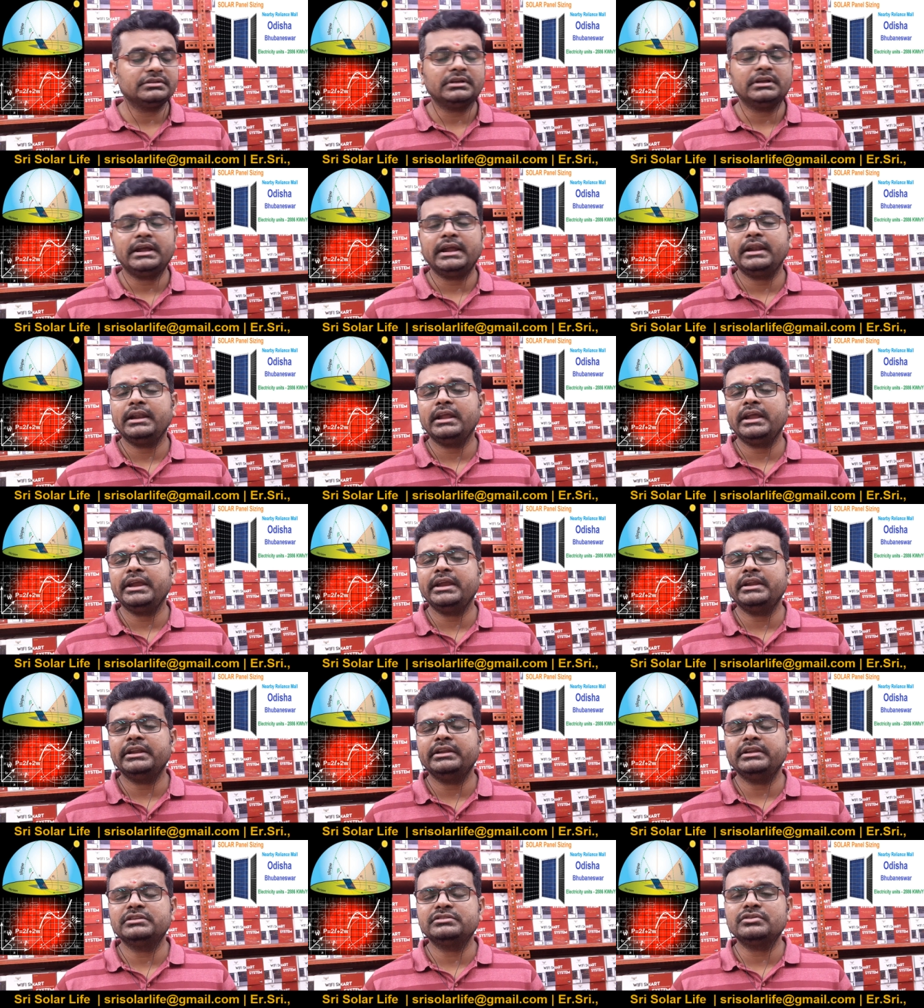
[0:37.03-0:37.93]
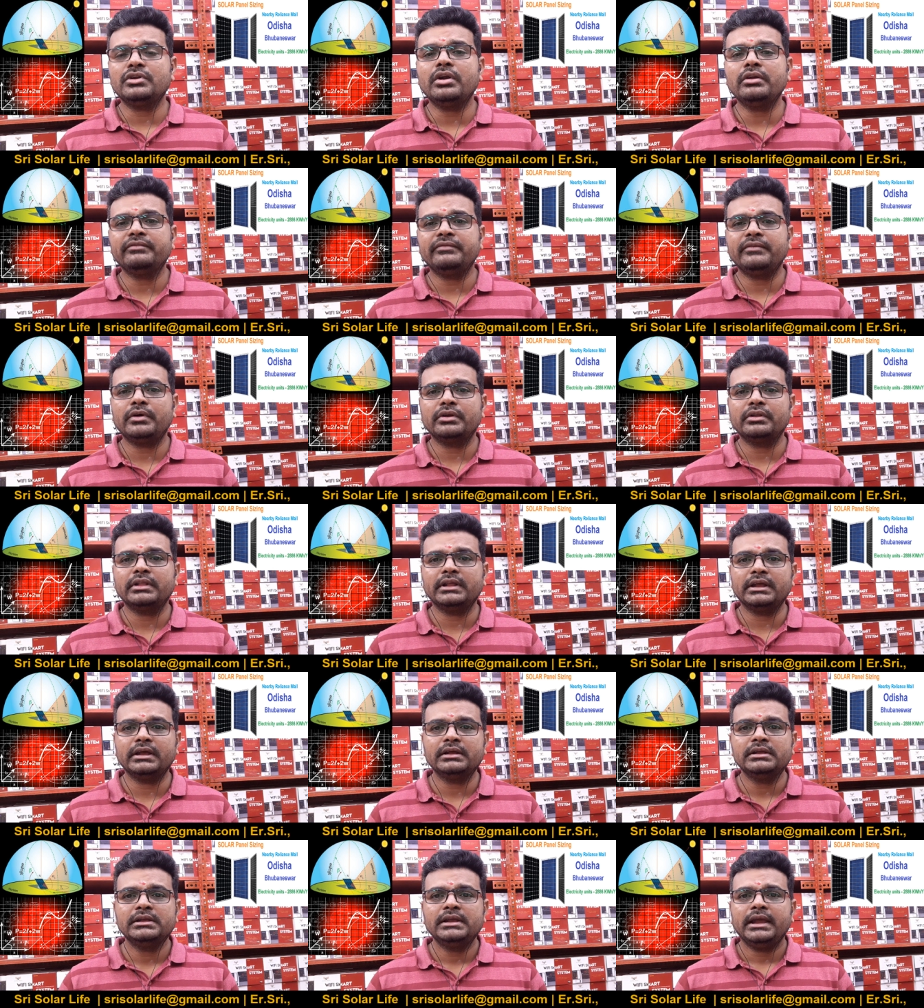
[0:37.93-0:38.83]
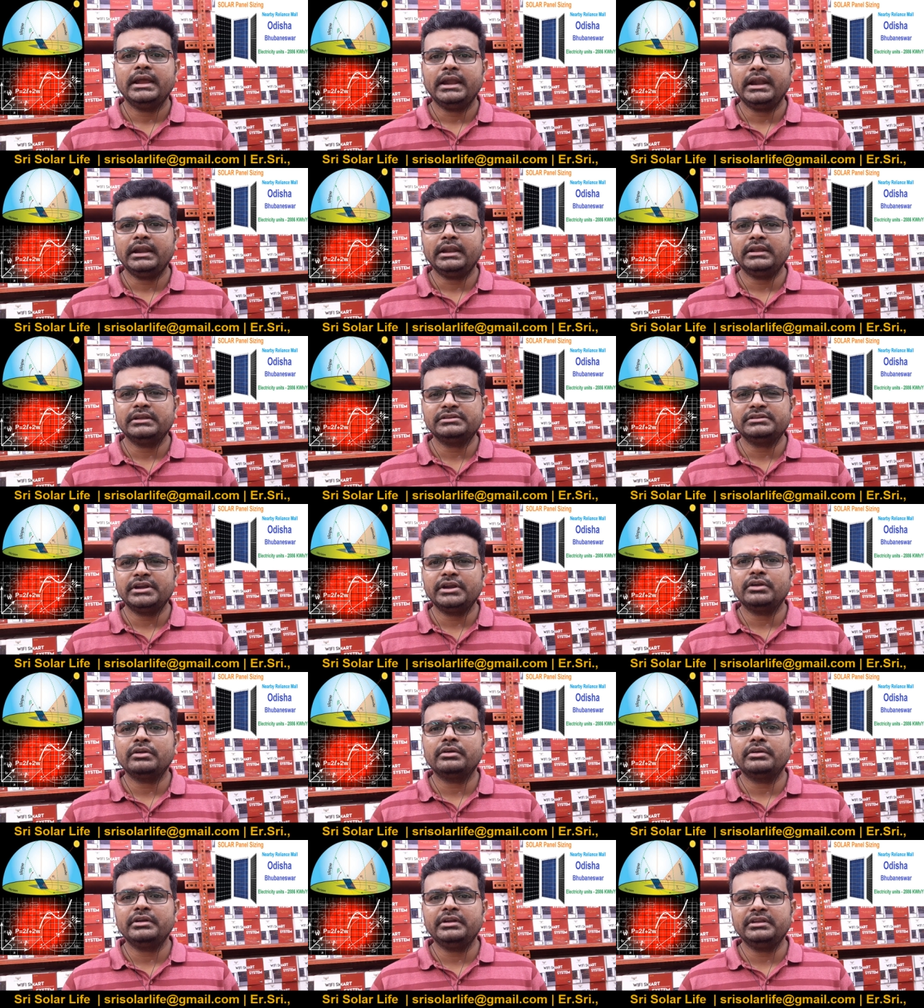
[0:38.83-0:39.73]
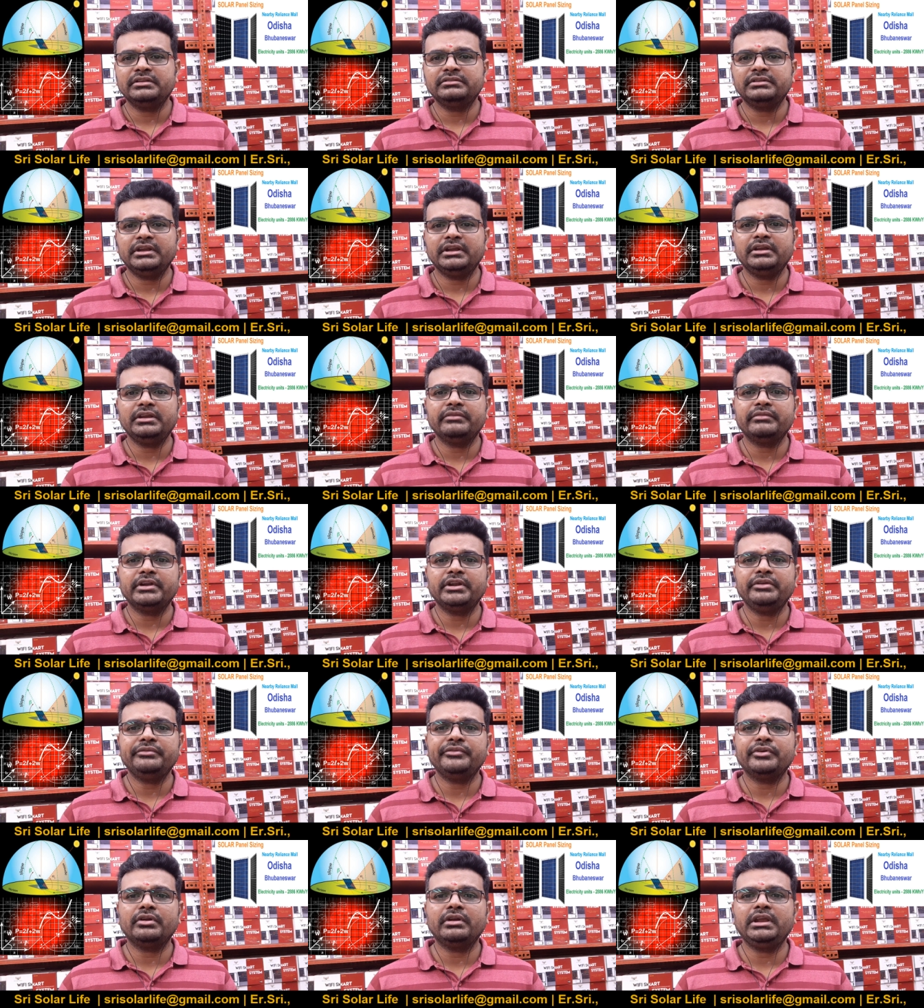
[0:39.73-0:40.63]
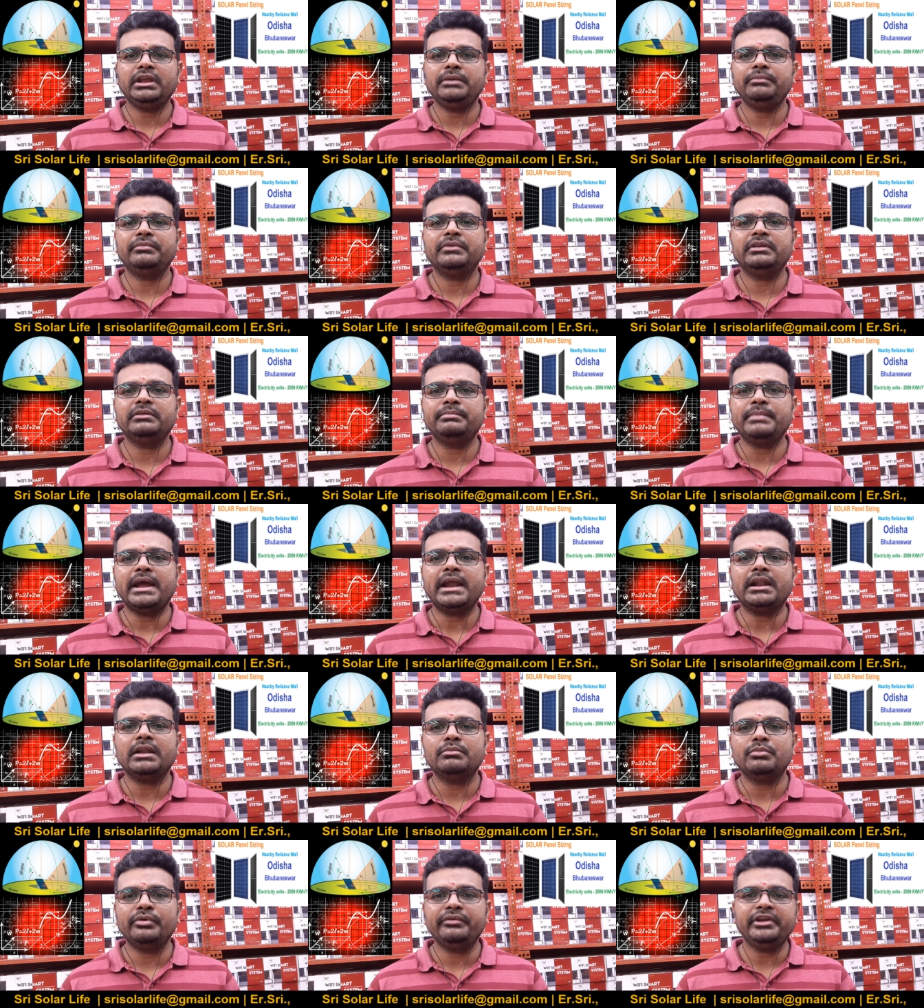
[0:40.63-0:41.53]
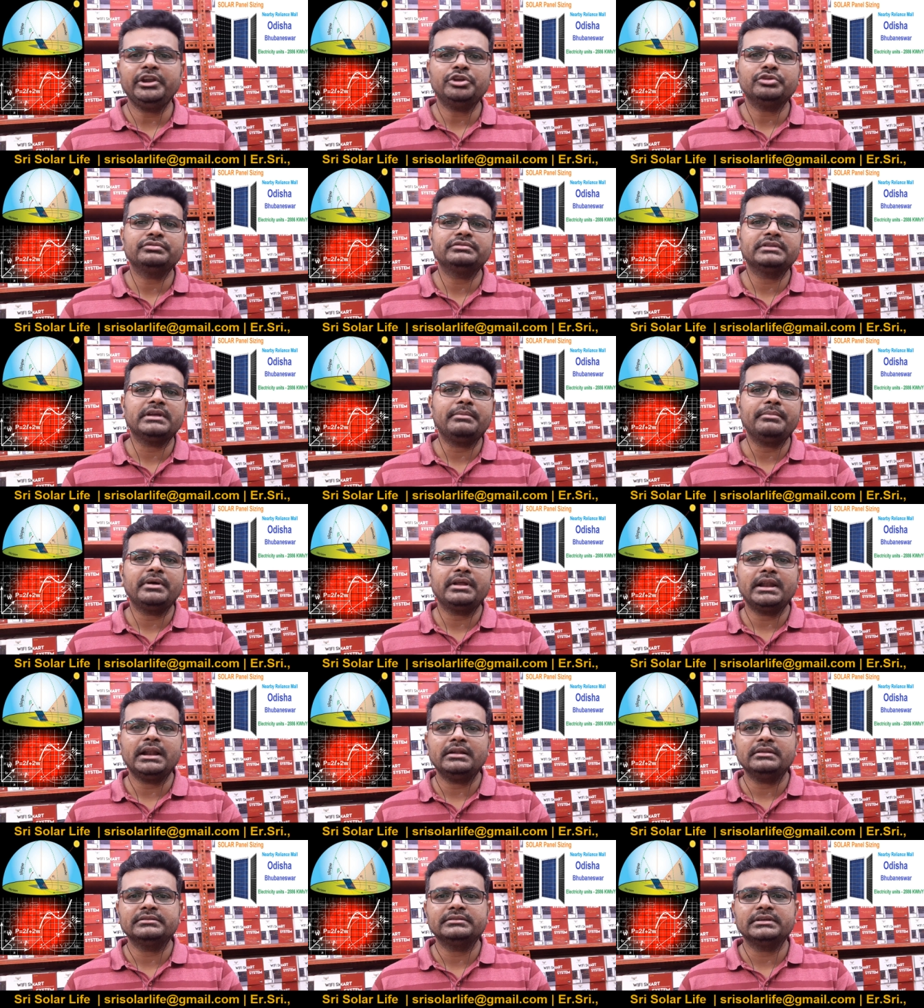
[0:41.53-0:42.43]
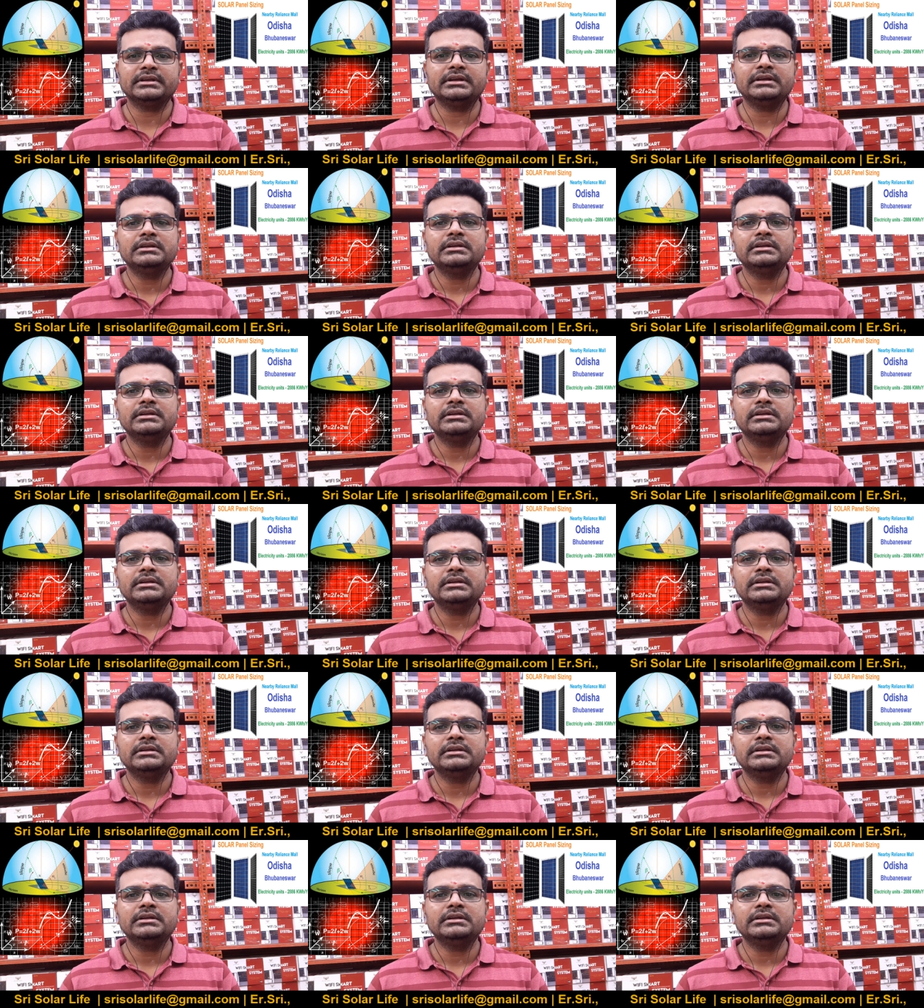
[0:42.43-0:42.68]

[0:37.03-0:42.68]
And again, it's not for the entire state or district. Even if you keep this panel moving to somewhere else,